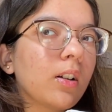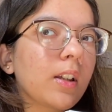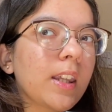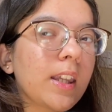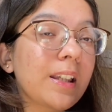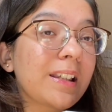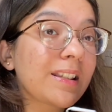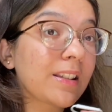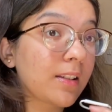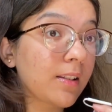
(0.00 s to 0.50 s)

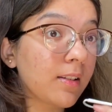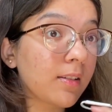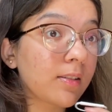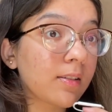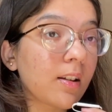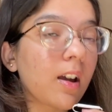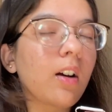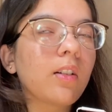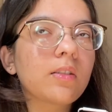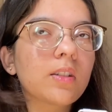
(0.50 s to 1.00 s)
exist
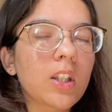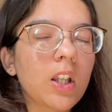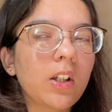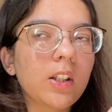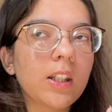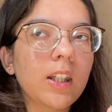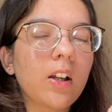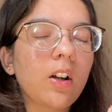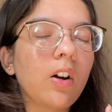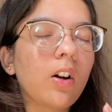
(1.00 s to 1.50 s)

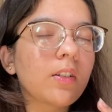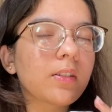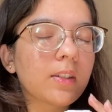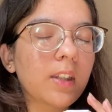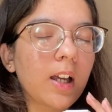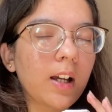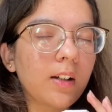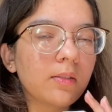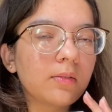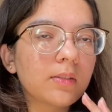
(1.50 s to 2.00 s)
outside
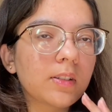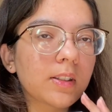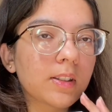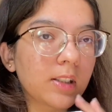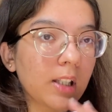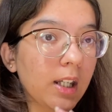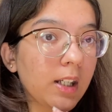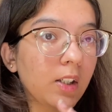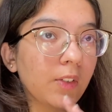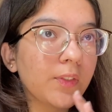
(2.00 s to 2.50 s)

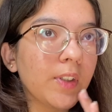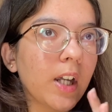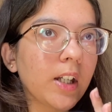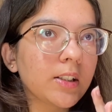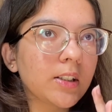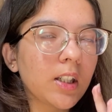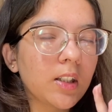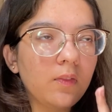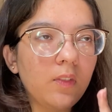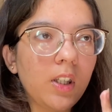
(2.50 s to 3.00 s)
of that
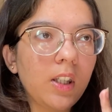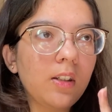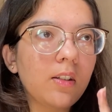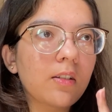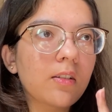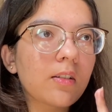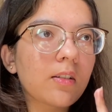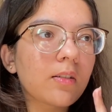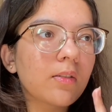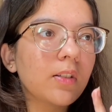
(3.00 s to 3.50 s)

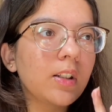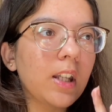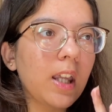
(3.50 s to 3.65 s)
convenience store.